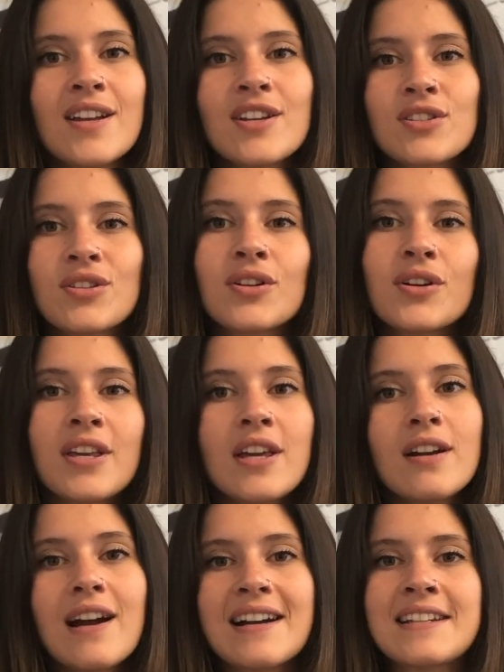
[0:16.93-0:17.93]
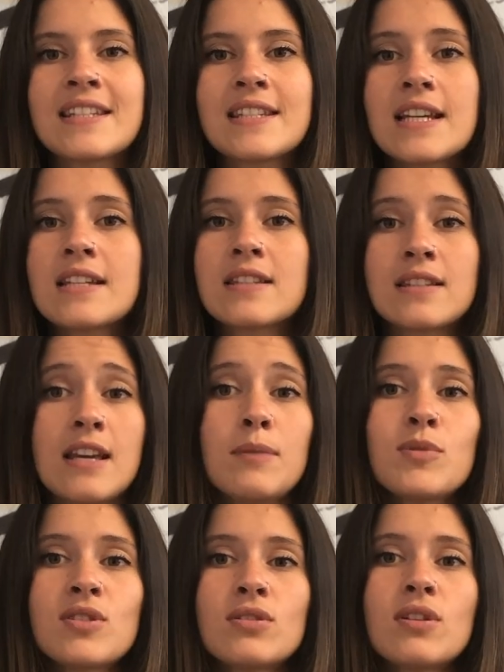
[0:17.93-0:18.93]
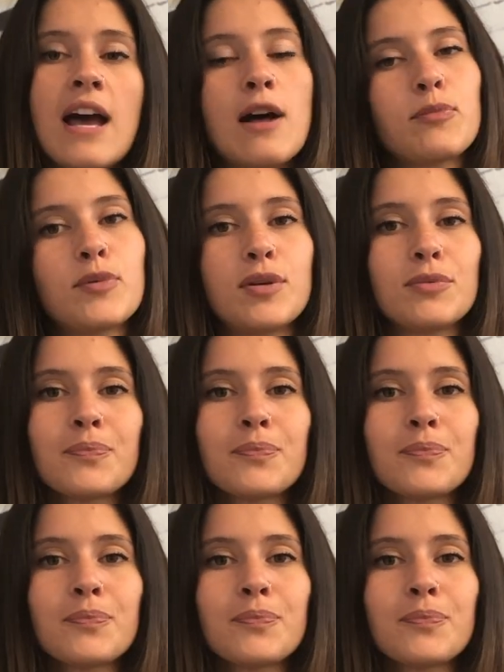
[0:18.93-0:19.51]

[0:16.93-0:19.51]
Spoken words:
So here are 6 tips to help you.